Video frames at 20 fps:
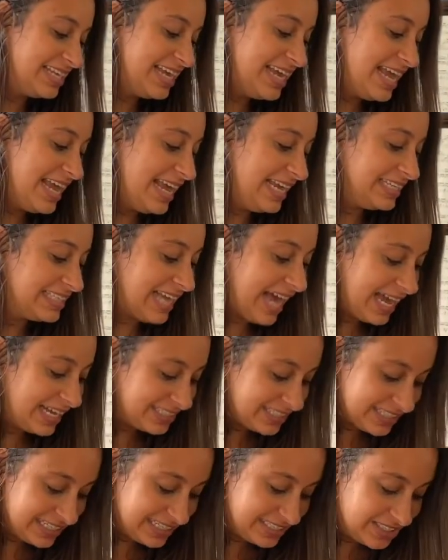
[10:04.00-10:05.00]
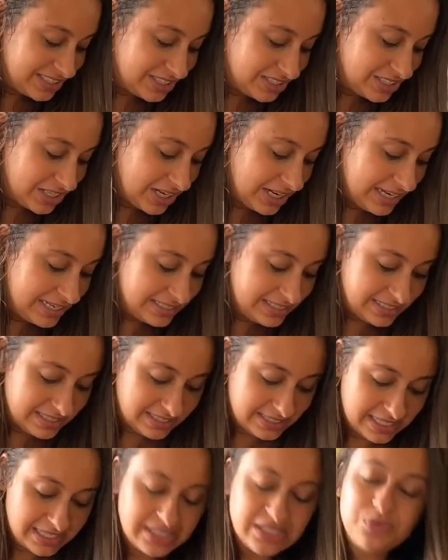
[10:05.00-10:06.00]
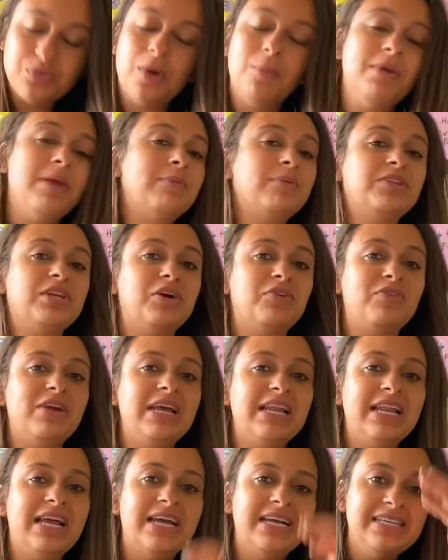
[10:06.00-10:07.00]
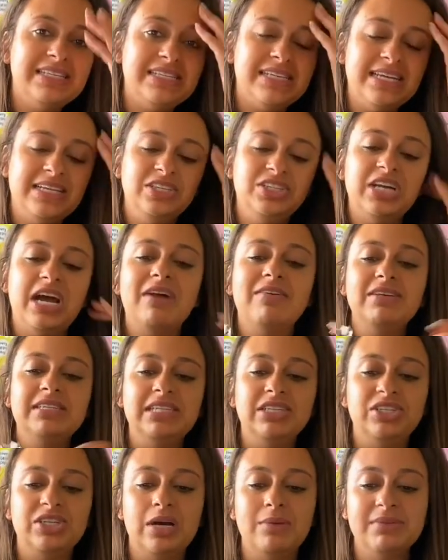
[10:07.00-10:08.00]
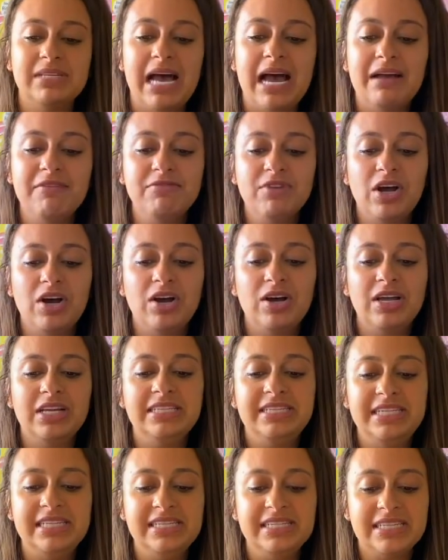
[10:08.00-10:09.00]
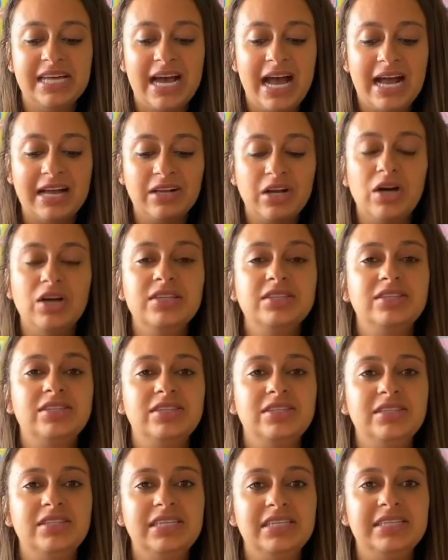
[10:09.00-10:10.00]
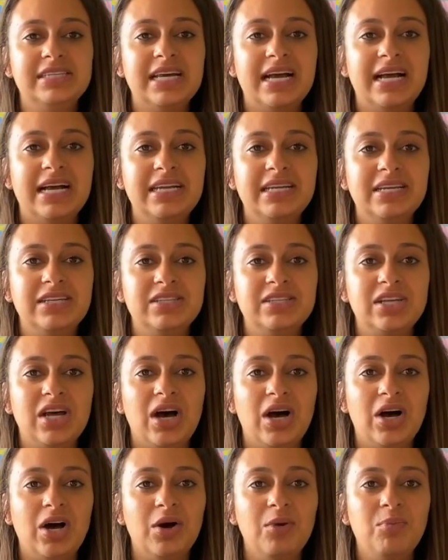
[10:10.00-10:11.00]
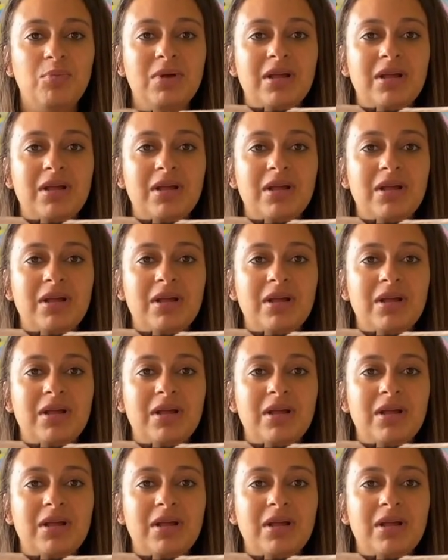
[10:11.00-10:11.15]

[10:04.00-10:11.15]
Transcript: this is what people don't realise in charity shops. I got a designer top,